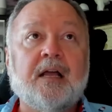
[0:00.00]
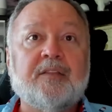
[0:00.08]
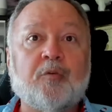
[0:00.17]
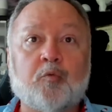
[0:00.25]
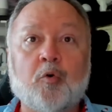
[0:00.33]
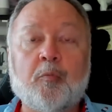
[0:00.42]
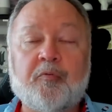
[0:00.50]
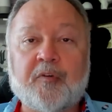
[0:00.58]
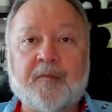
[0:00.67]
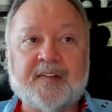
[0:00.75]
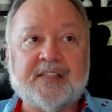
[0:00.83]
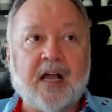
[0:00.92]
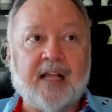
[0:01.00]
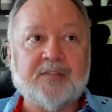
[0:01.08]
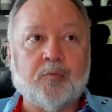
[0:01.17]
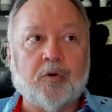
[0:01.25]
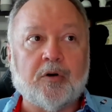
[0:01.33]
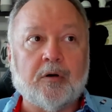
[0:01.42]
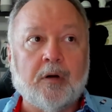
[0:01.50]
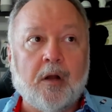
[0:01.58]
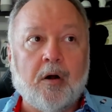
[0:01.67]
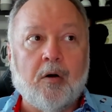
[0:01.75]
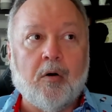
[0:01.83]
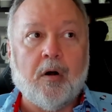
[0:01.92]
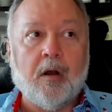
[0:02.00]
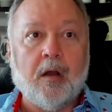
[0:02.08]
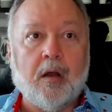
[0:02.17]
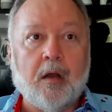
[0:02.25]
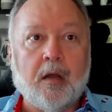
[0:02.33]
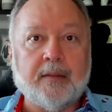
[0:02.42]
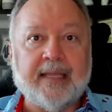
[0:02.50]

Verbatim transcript: The rule for facades were uh,